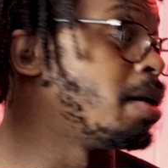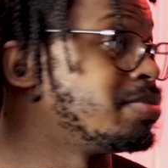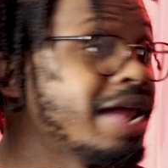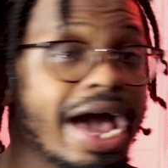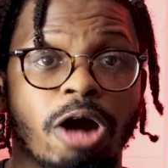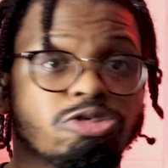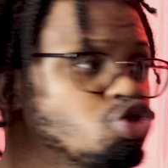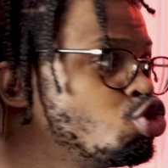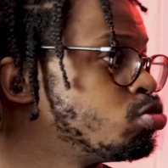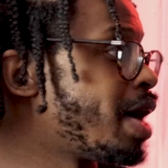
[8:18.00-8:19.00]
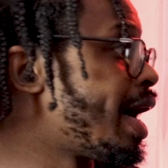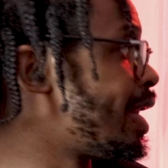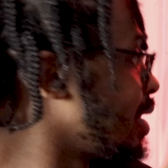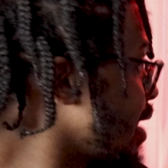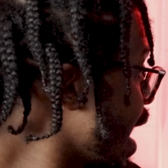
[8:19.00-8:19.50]
I'm down to my
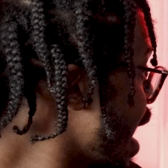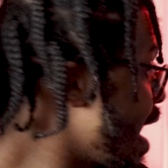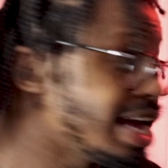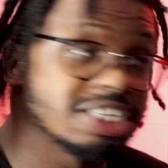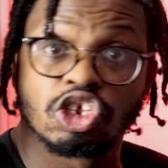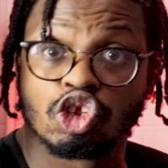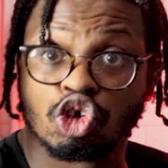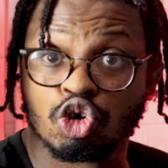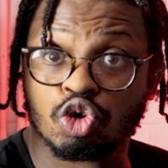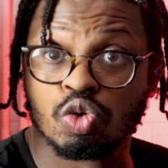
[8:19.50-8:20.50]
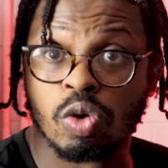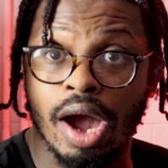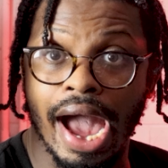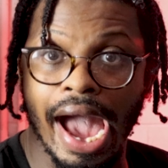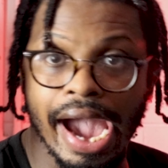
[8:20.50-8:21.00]
last two
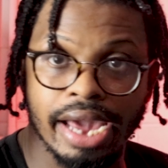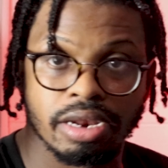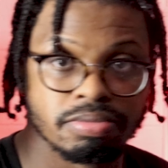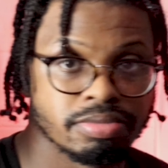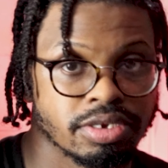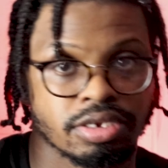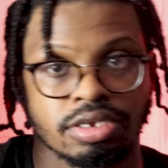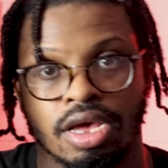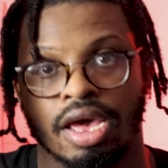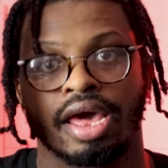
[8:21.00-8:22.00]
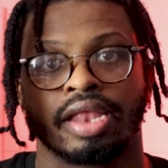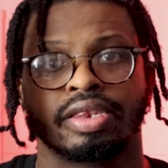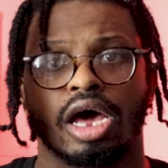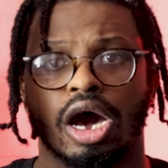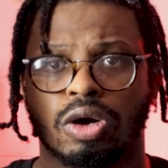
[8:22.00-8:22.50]
items.
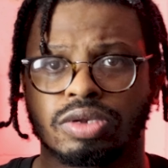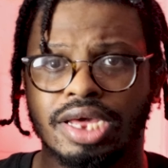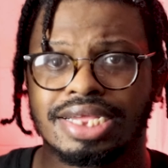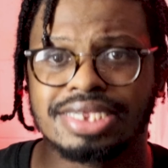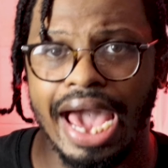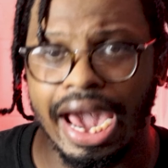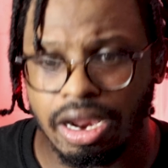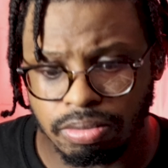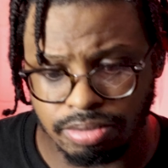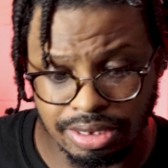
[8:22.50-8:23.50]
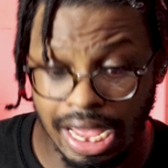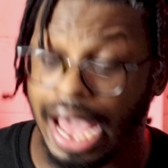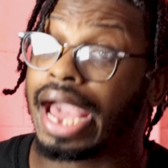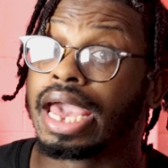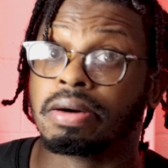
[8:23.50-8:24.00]
Now these items
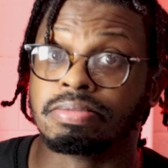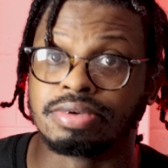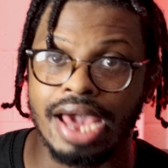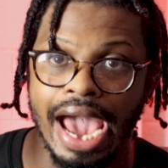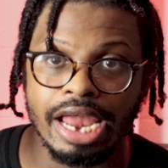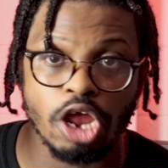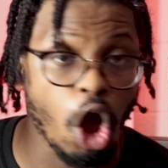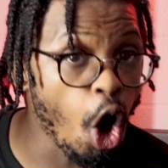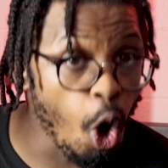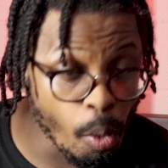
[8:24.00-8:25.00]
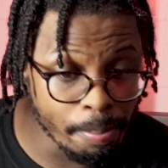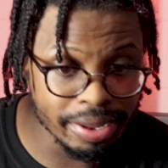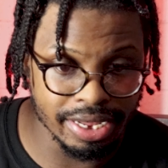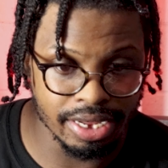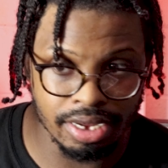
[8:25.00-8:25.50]
I am not
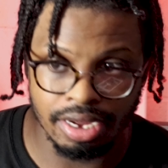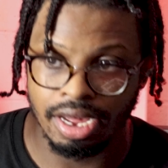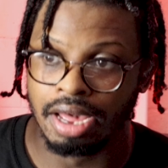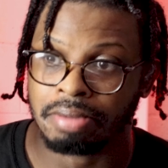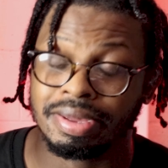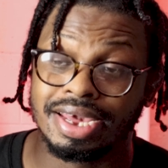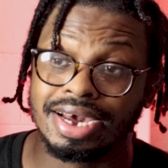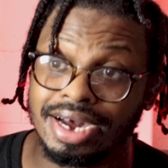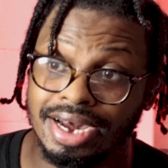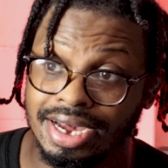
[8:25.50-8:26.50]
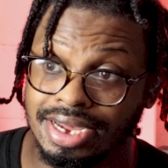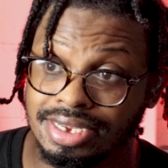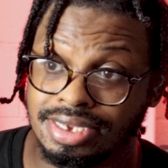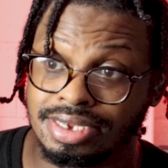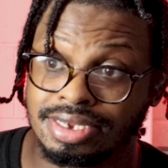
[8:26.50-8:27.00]
opening
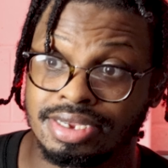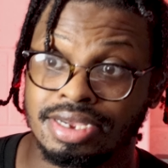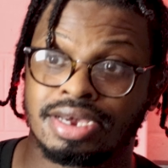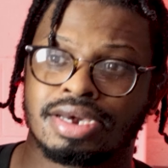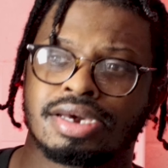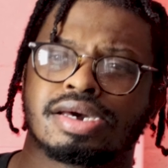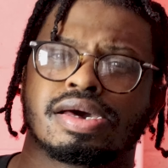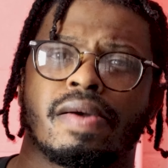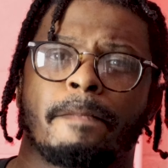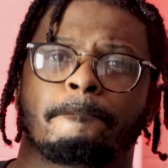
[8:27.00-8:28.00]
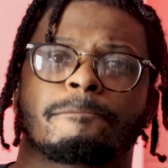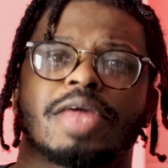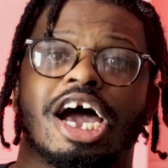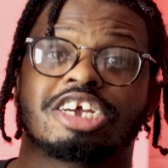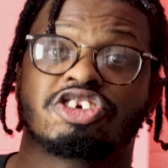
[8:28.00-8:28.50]
because
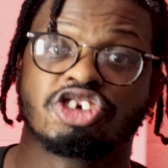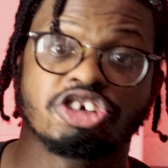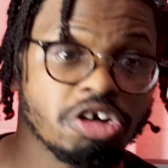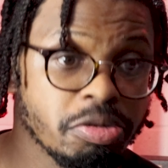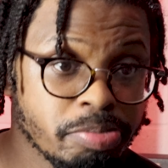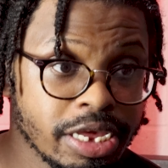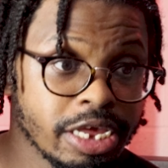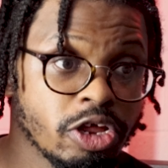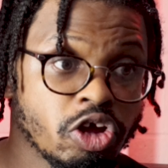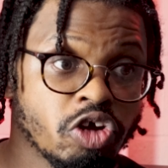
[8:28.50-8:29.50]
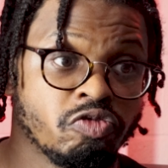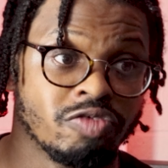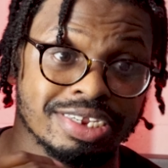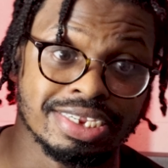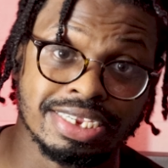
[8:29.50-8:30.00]
I should be
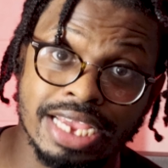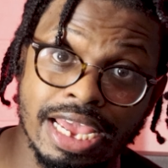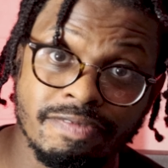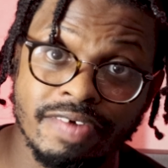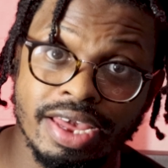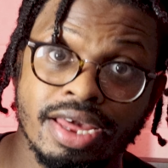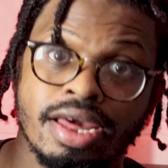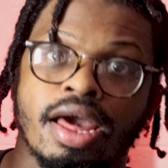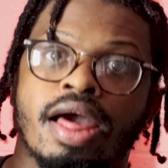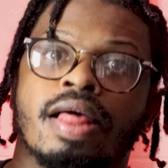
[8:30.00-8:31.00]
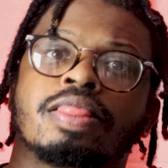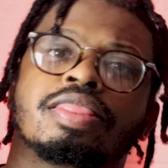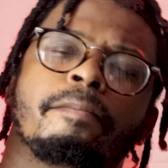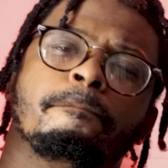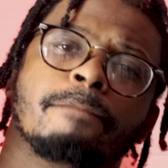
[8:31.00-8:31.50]
receiving
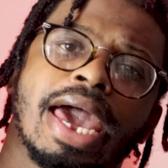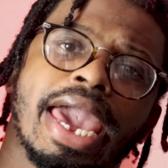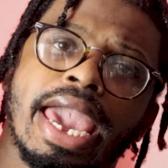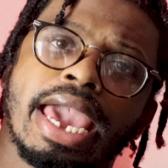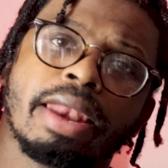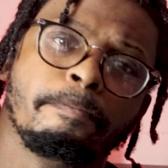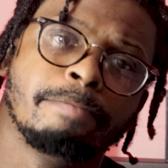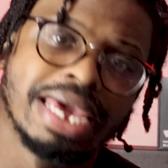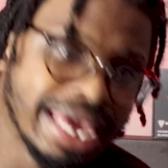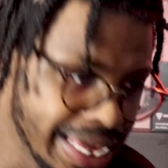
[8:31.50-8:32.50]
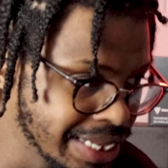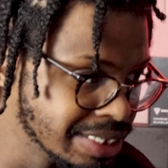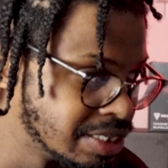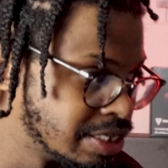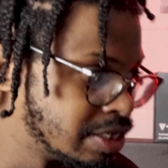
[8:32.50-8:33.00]
the main
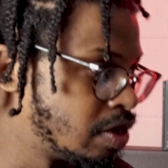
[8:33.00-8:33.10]
piece